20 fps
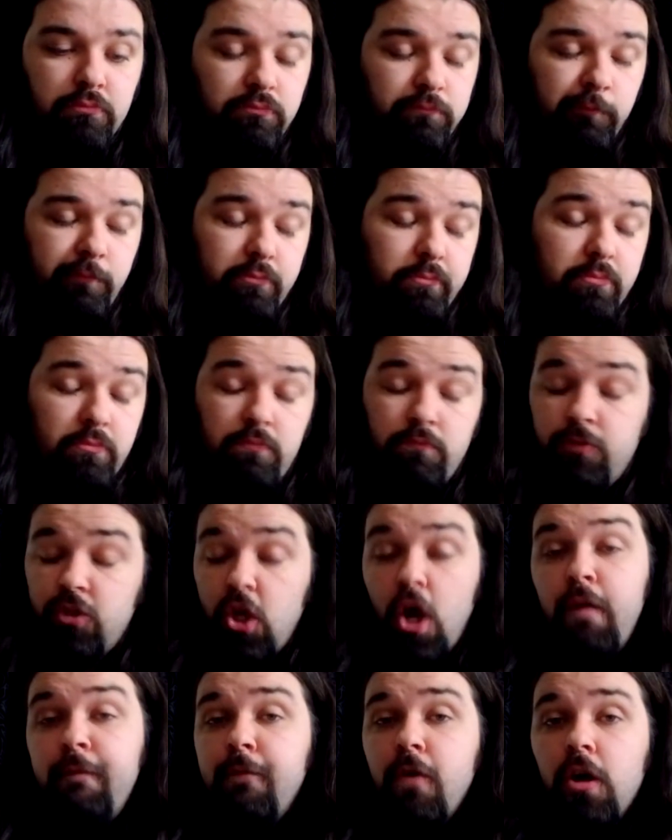So
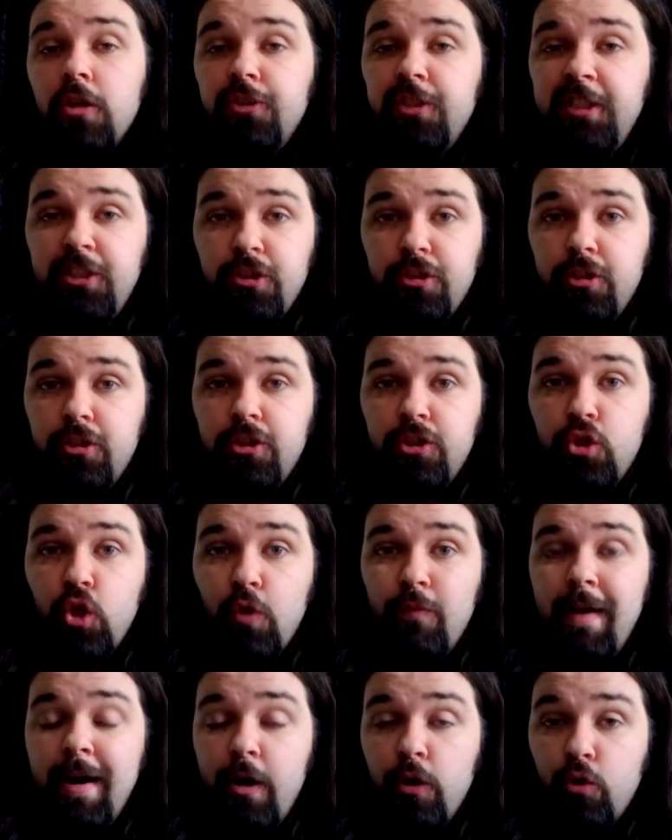far, she's just stood around
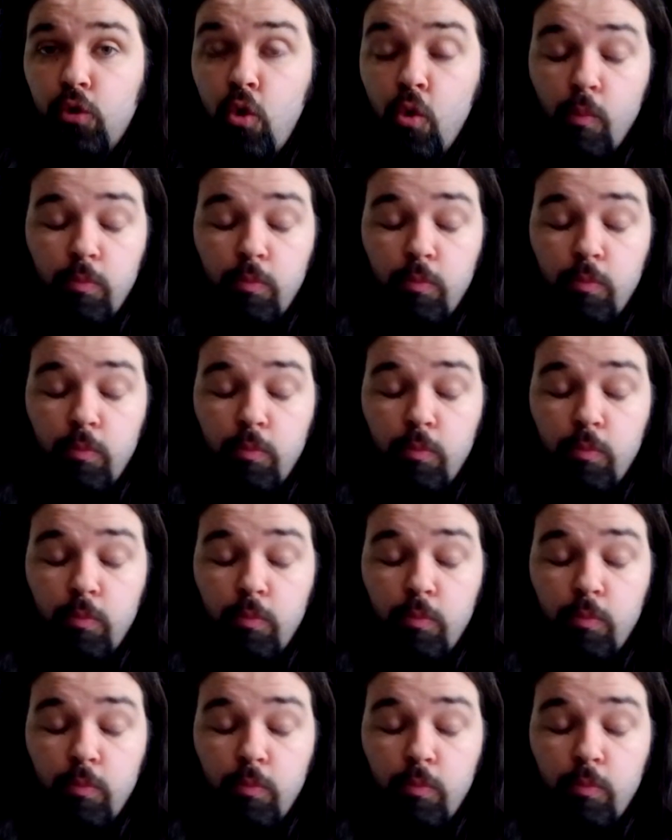and gawped,